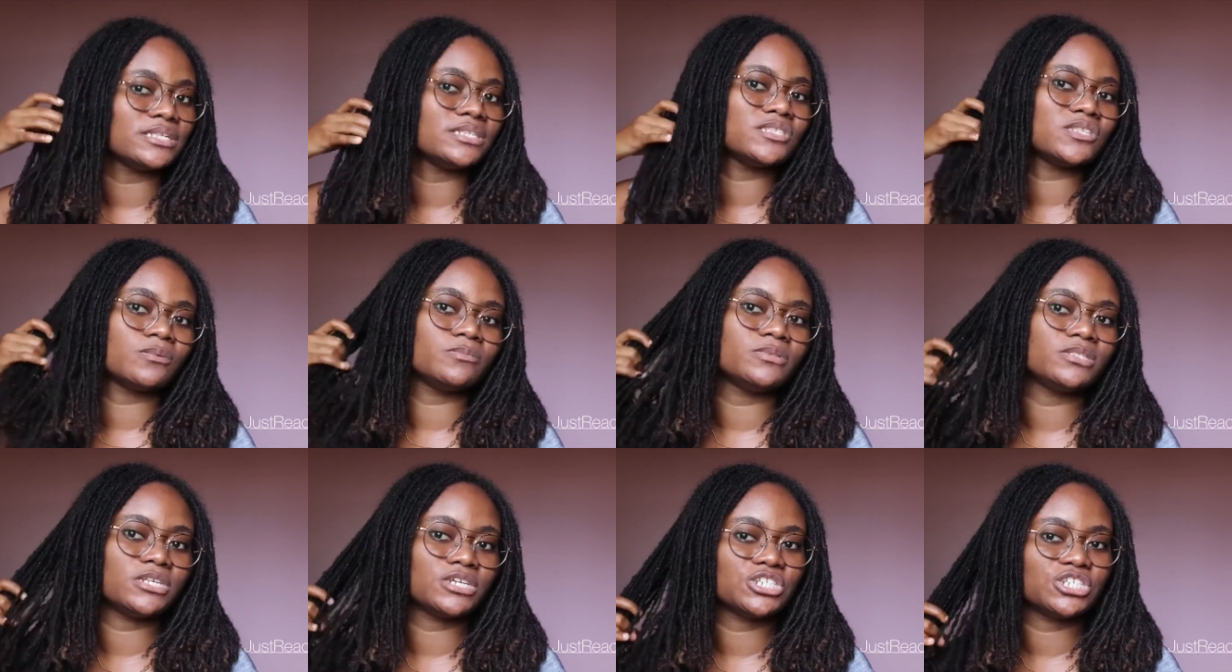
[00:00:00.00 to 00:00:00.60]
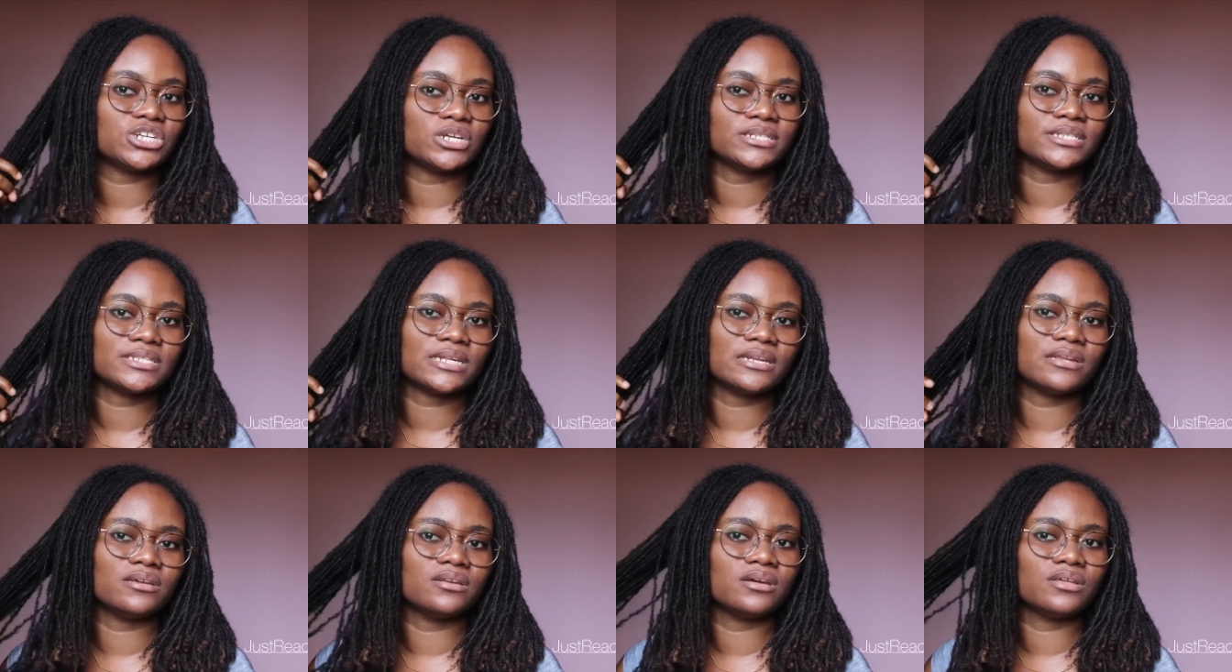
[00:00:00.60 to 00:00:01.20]
some sections
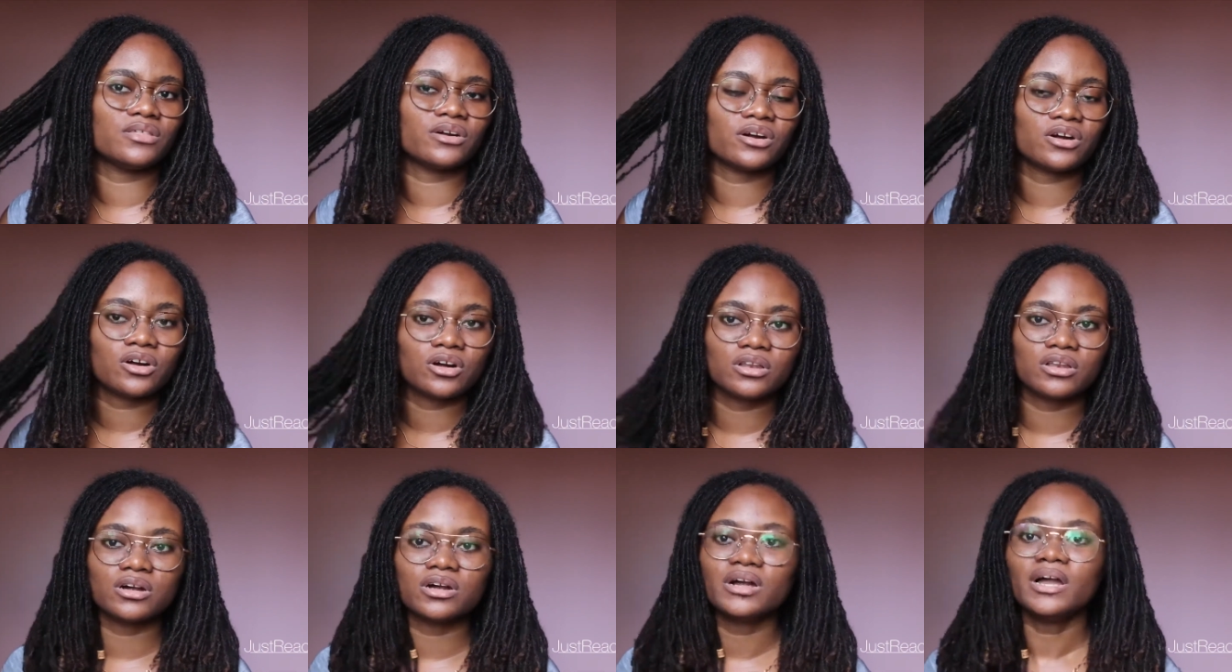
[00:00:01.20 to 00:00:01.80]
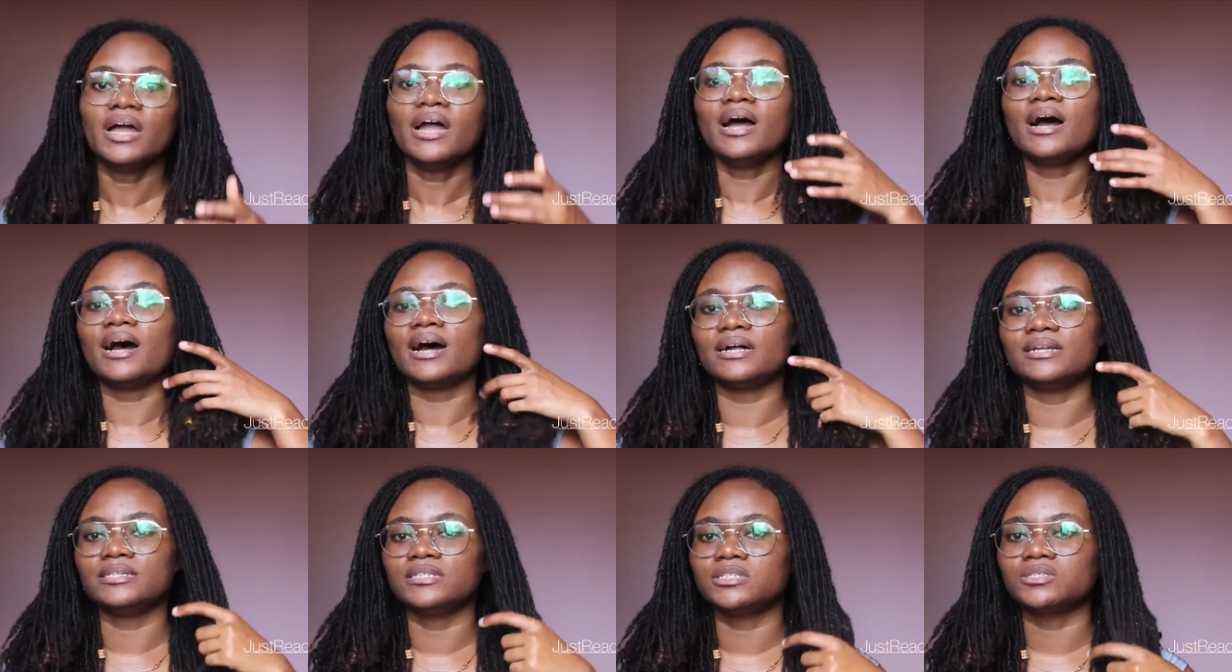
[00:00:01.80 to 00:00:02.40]
had another color,
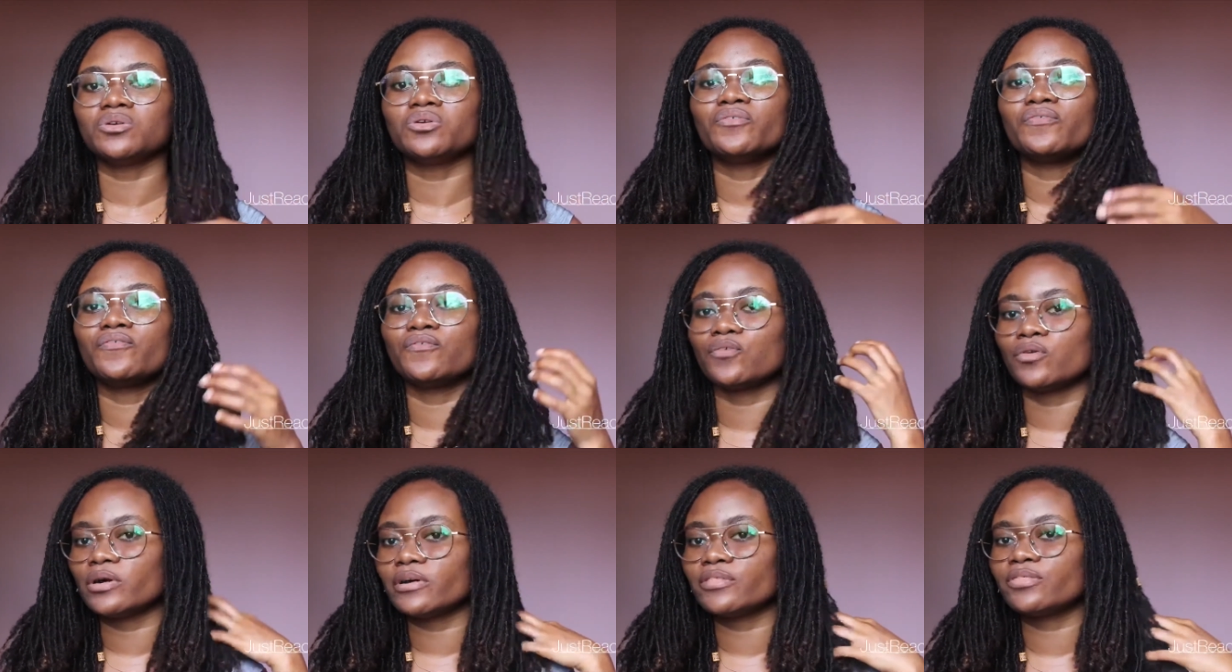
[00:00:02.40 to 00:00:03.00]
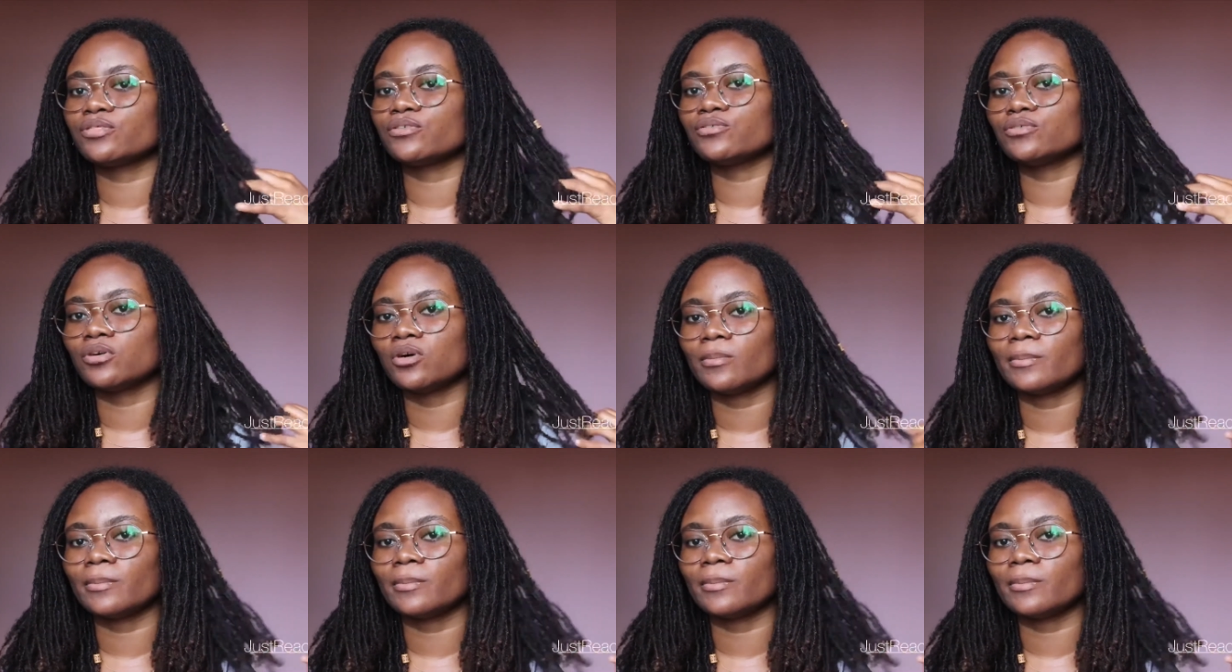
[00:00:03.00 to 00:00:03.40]
and so forth throughout